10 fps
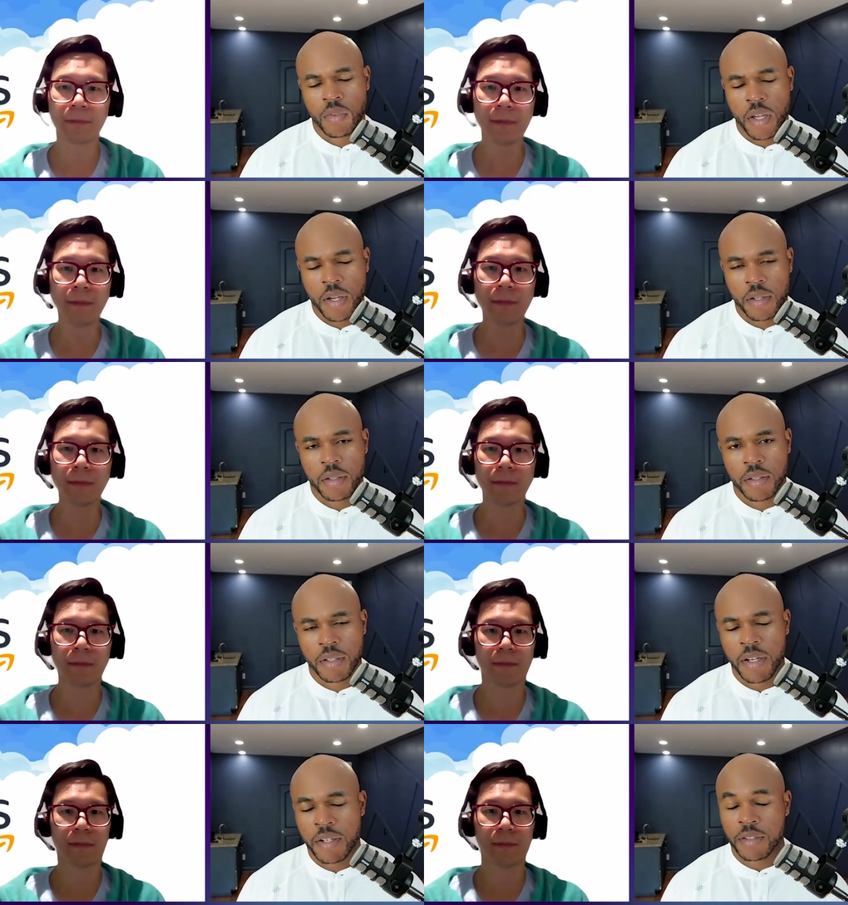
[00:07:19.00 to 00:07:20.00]
Speaker 1: Yeah,
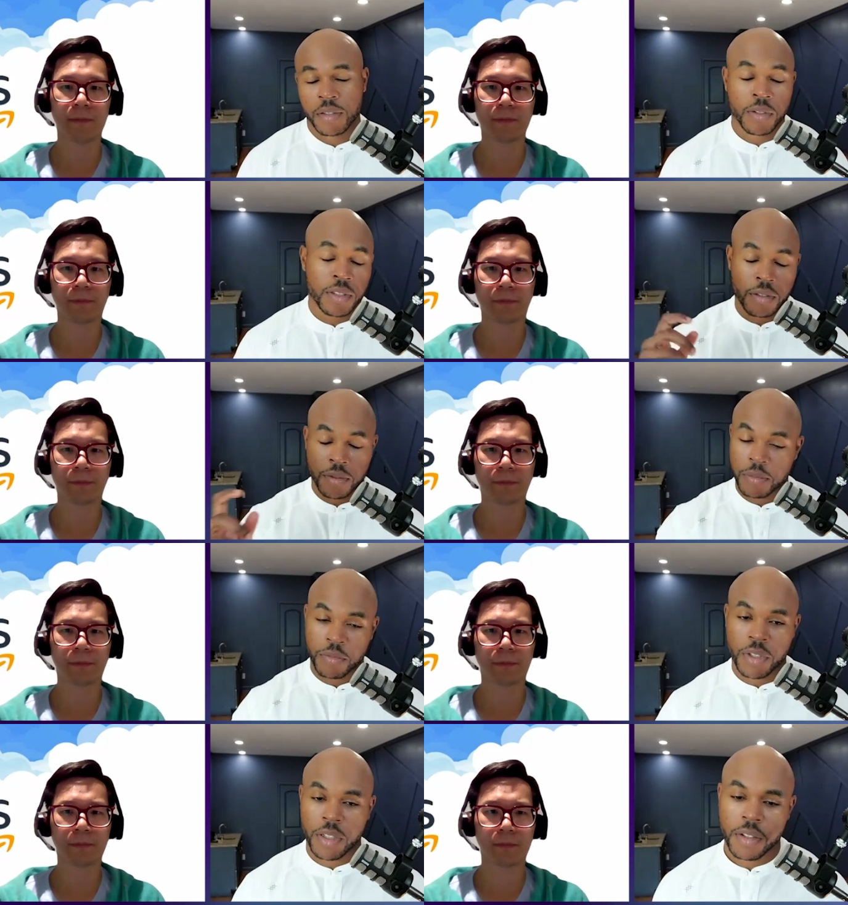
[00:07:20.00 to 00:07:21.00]
yeah. So these are
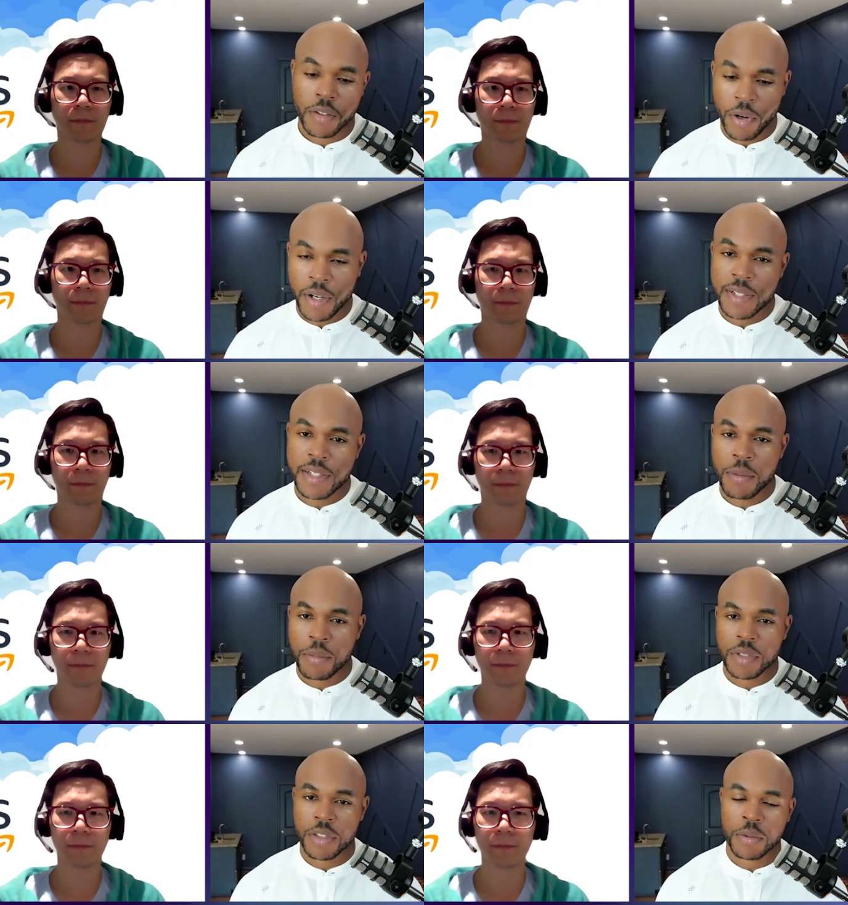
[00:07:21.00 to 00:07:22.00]
some really great
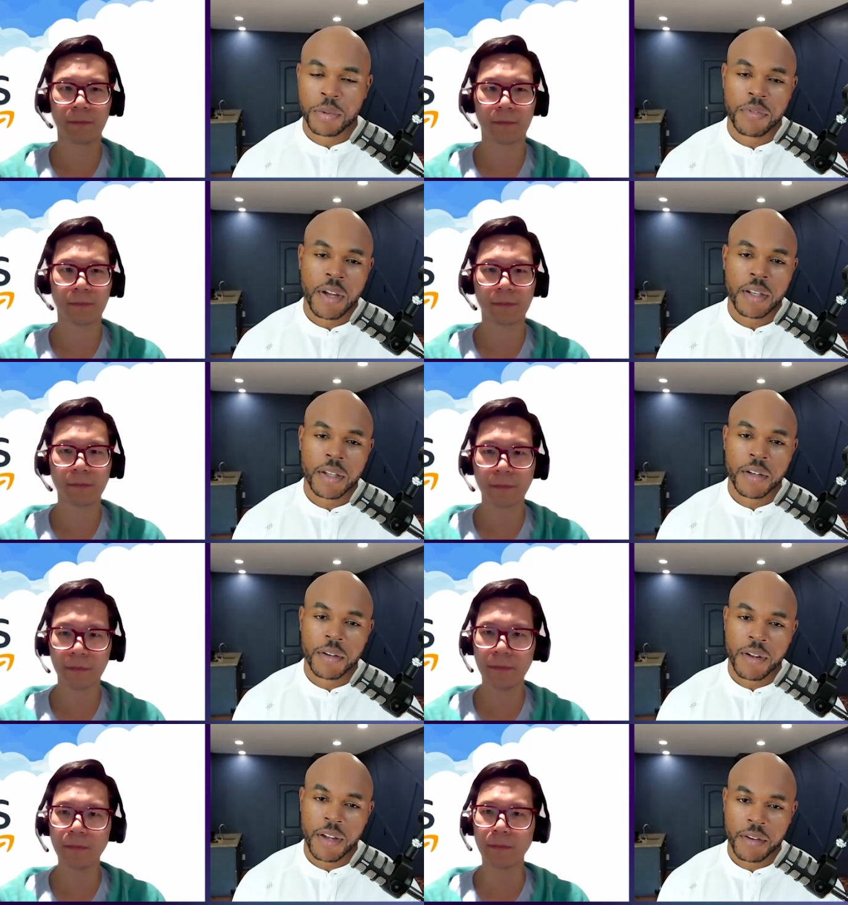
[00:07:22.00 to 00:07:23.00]
examples that you're providing
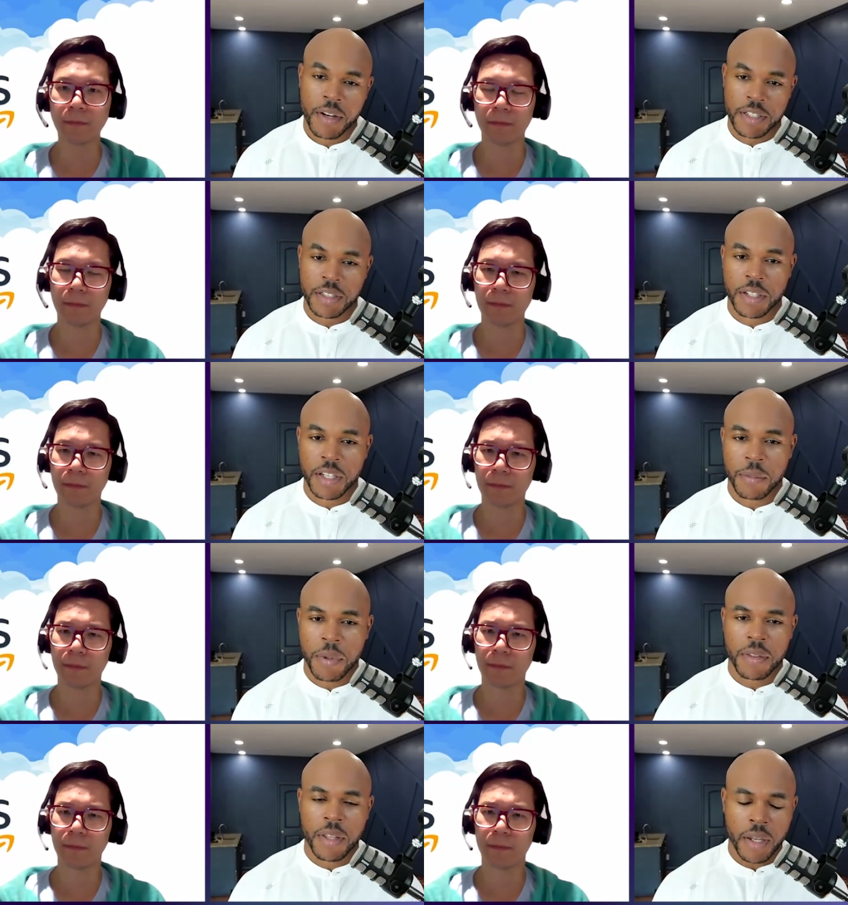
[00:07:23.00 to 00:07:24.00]
here of how they're actually thinking
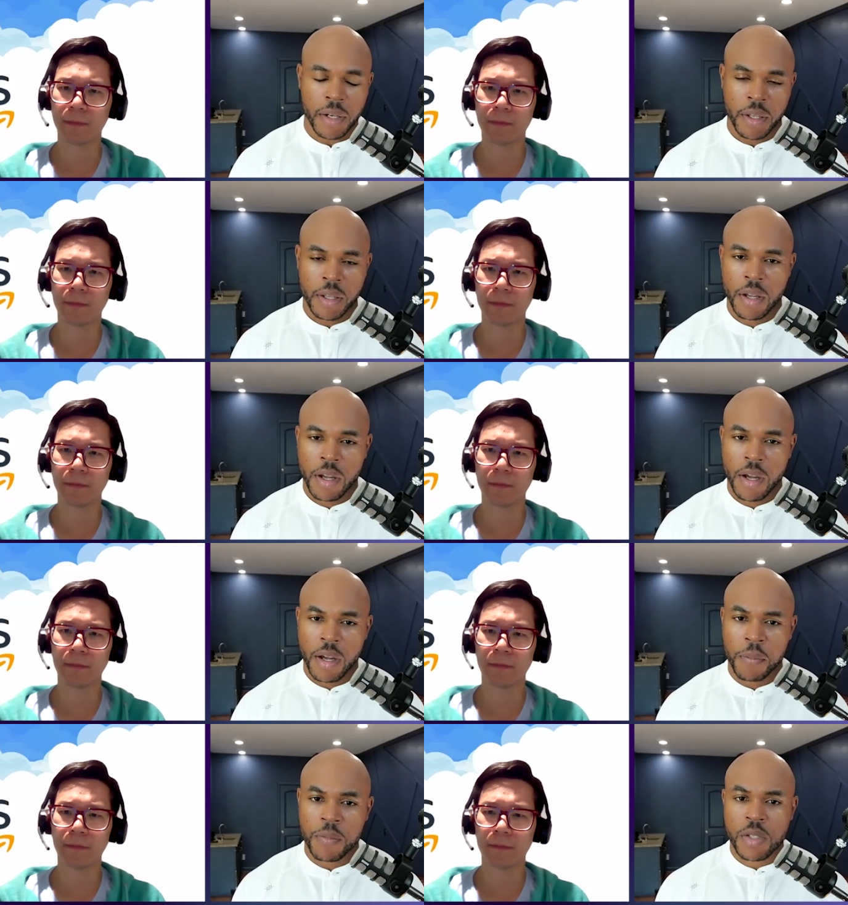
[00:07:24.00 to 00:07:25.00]
about that.
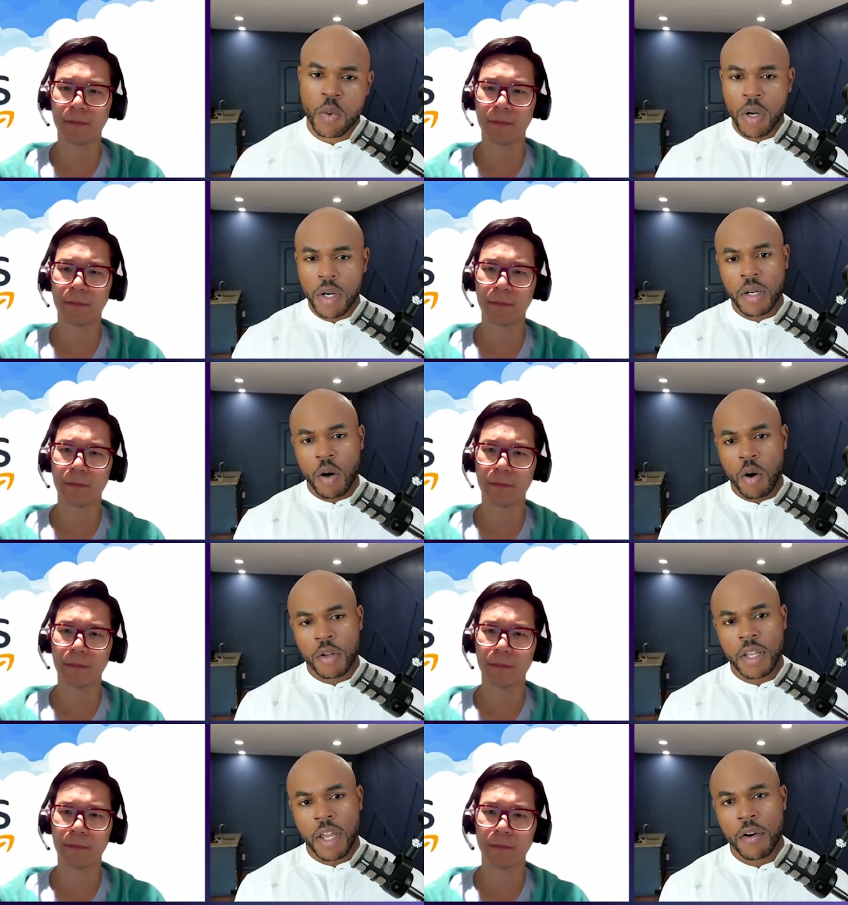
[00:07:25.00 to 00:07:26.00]
Um, so, what are
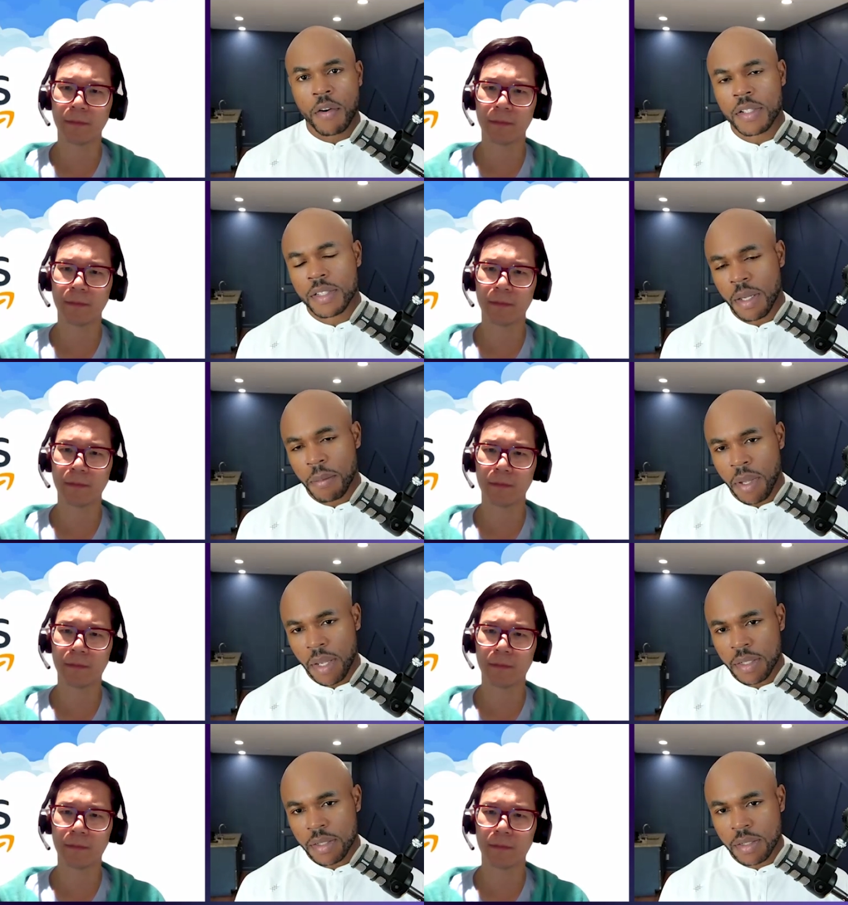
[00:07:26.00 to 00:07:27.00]
the areas that
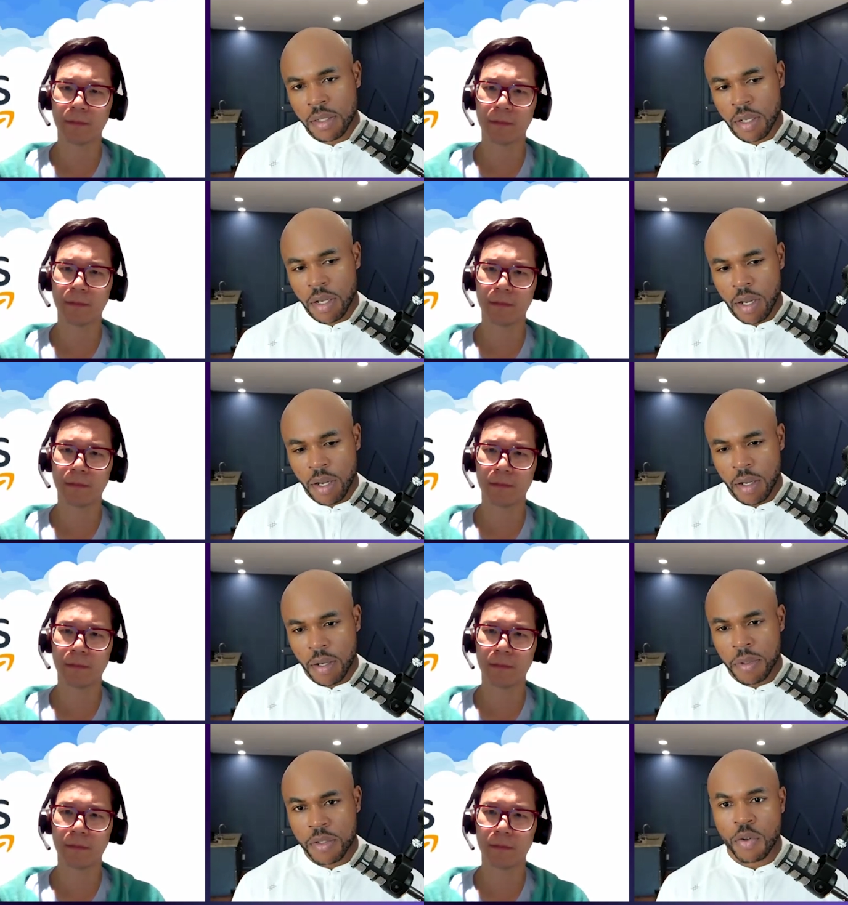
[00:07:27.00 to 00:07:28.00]
banks
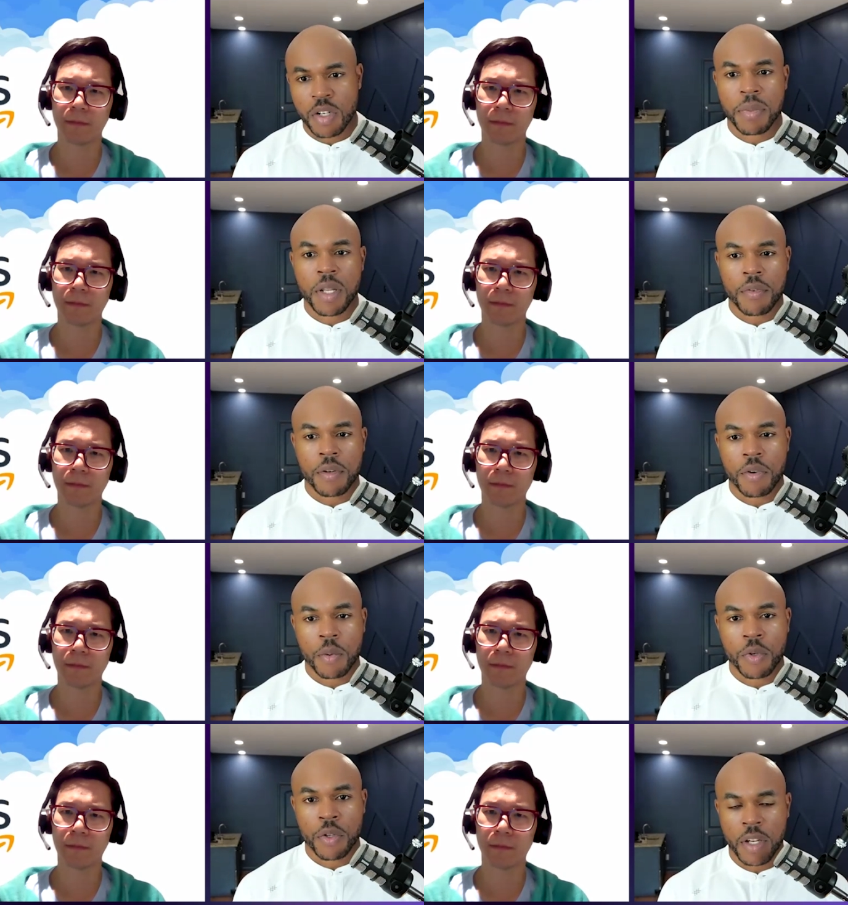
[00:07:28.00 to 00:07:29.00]
um, can start to benefit
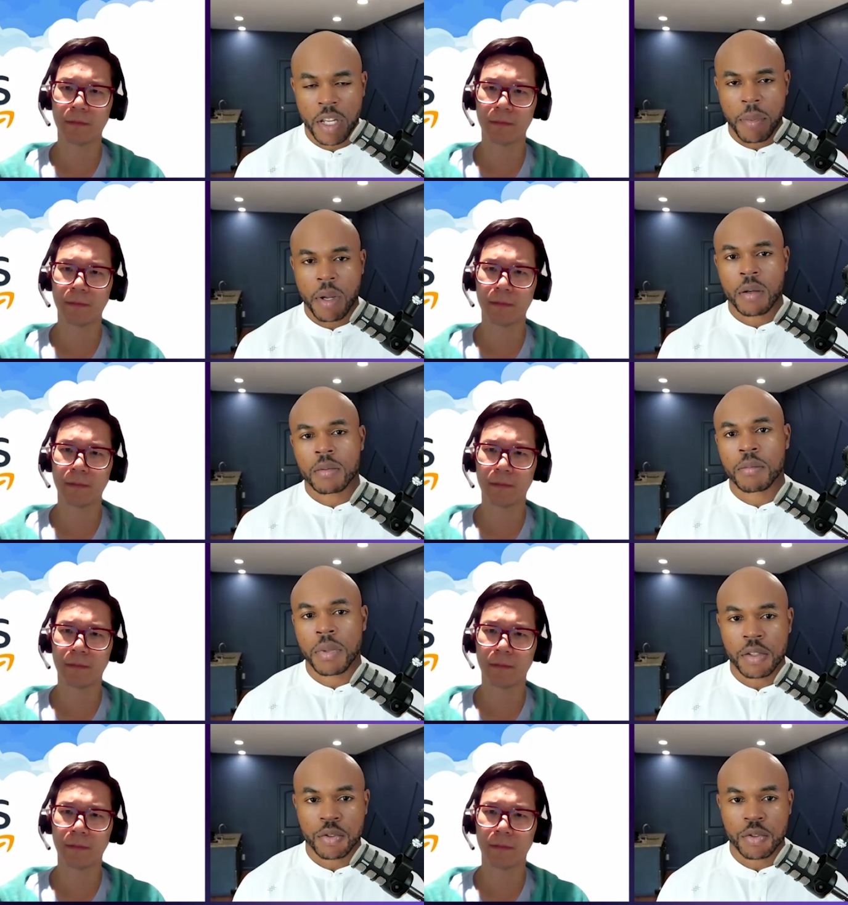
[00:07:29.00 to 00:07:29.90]
from when you're thinking about being